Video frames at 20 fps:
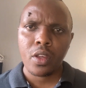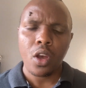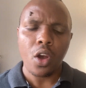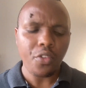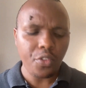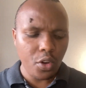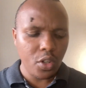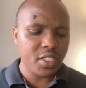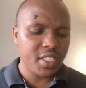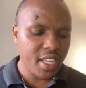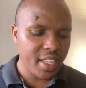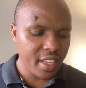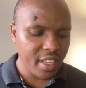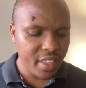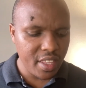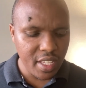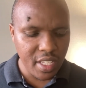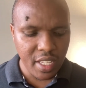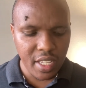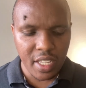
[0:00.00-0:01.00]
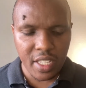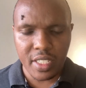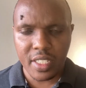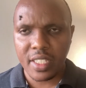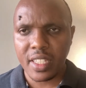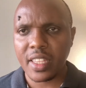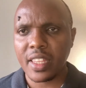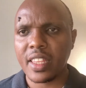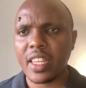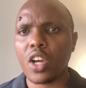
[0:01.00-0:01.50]
Of course, the other thing is
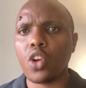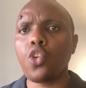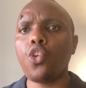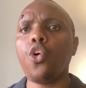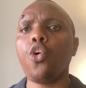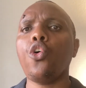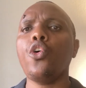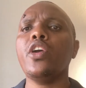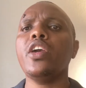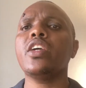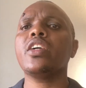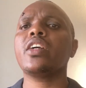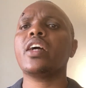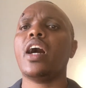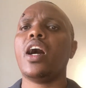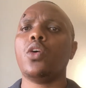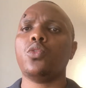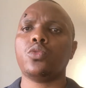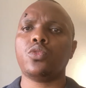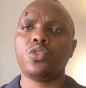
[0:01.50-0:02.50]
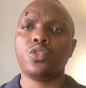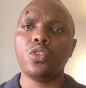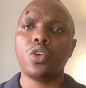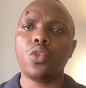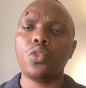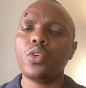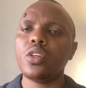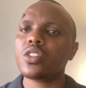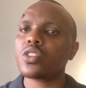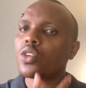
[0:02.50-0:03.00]
the going out. You're
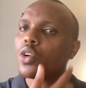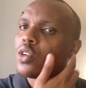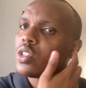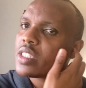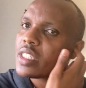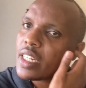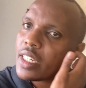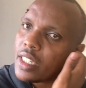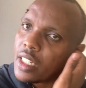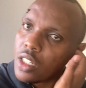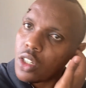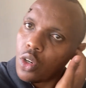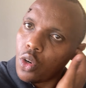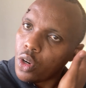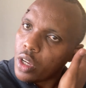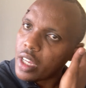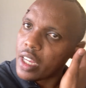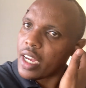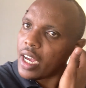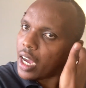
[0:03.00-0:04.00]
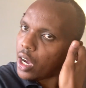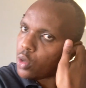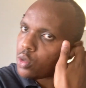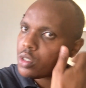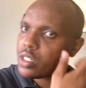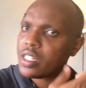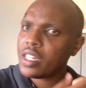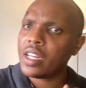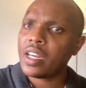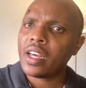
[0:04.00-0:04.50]
always constantly going out.